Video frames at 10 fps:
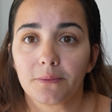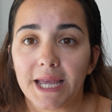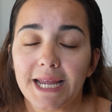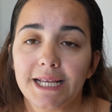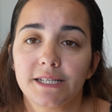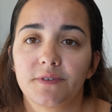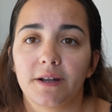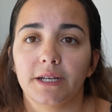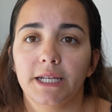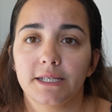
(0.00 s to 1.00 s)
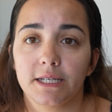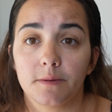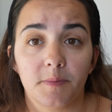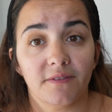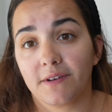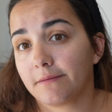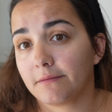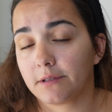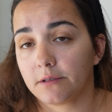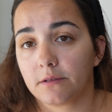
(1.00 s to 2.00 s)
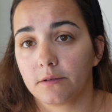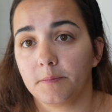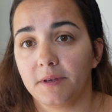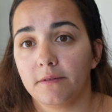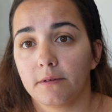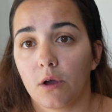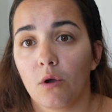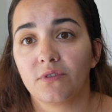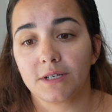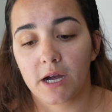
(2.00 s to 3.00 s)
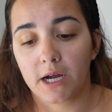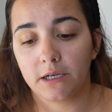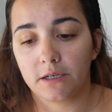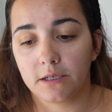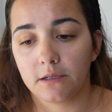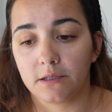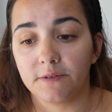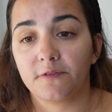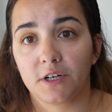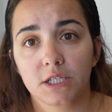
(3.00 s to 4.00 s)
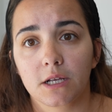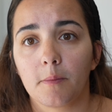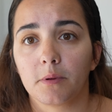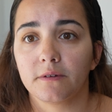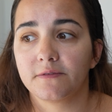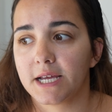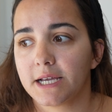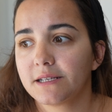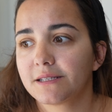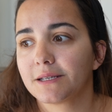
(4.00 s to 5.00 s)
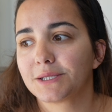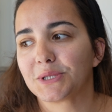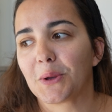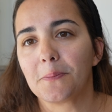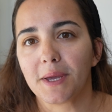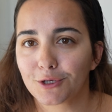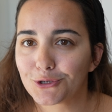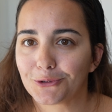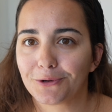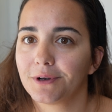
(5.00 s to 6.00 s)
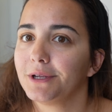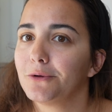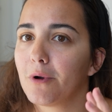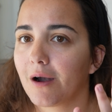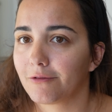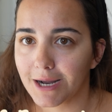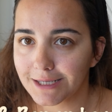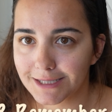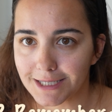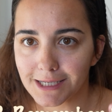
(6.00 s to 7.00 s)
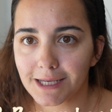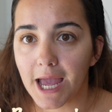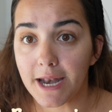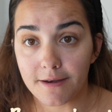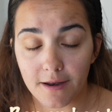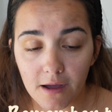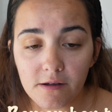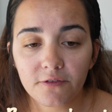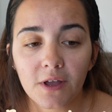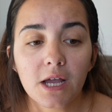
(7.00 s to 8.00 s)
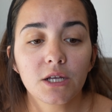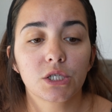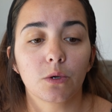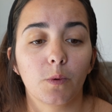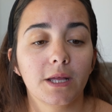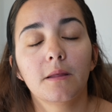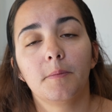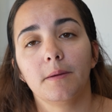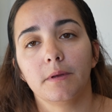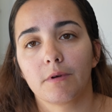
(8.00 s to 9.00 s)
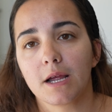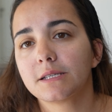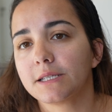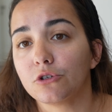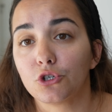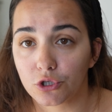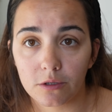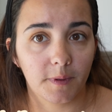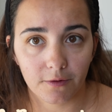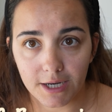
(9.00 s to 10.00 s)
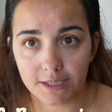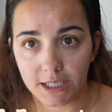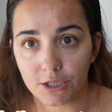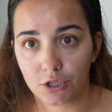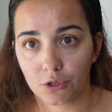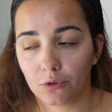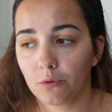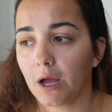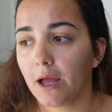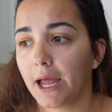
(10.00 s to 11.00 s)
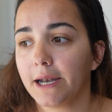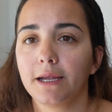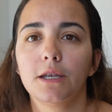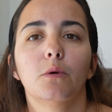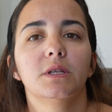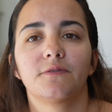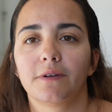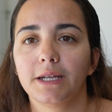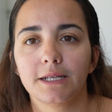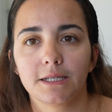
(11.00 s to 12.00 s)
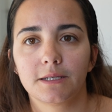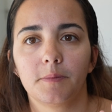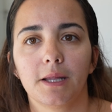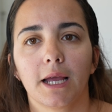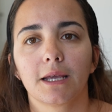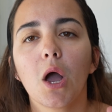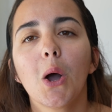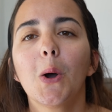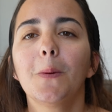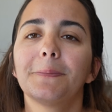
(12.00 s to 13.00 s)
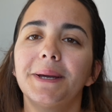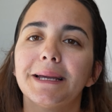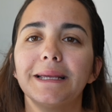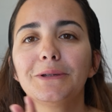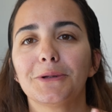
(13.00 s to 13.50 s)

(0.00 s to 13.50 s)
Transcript: it is very easy to be overtired the first couple of days. So make sure you are resting enough. So when the baby rests, you should be resting too. And I know it's very easy to be like, oh, but